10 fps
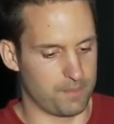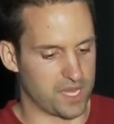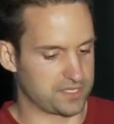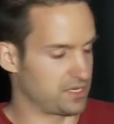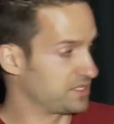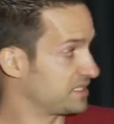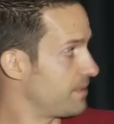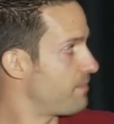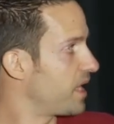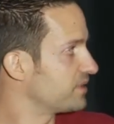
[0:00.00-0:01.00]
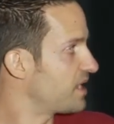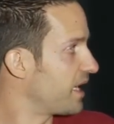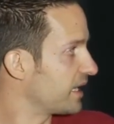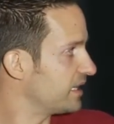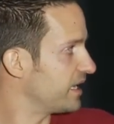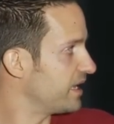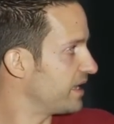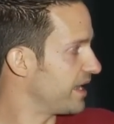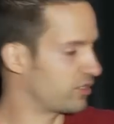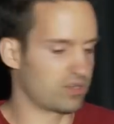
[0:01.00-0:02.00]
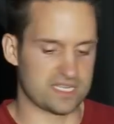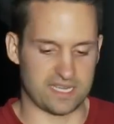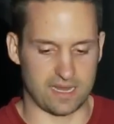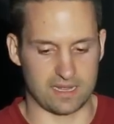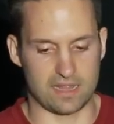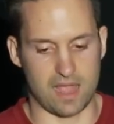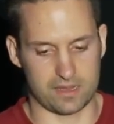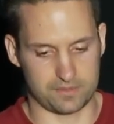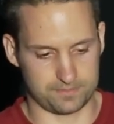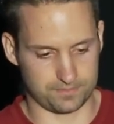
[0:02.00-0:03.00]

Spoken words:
because it uses a monotonically increasing clock.